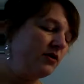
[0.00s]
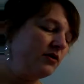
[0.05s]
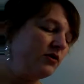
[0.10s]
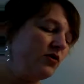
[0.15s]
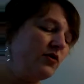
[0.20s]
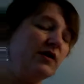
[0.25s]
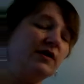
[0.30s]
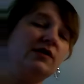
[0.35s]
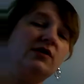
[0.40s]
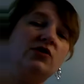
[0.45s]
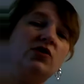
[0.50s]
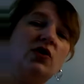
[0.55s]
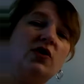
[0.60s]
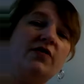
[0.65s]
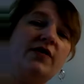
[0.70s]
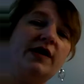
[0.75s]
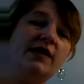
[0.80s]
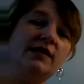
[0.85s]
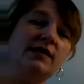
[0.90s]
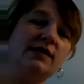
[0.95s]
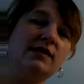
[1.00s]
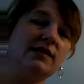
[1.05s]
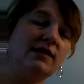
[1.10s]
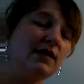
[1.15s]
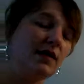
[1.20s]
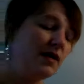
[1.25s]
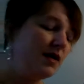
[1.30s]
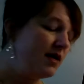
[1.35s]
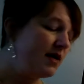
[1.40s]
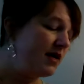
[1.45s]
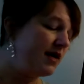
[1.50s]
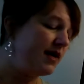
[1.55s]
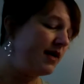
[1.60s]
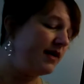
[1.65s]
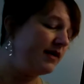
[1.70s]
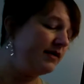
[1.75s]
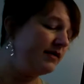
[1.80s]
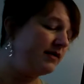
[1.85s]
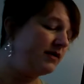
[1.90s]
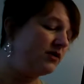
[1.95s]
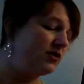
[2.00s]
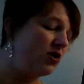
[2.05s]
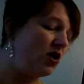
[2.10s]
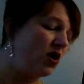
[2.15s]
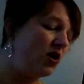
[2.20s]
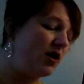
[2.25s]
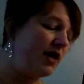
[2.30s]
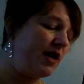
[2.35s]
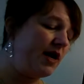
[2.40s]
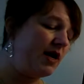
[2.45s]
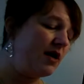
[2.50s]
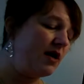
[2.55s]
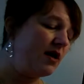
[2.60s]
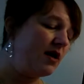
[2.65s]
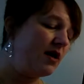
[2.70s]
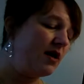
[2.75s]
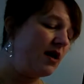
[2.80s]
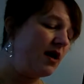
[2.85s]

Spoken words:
So the service is starting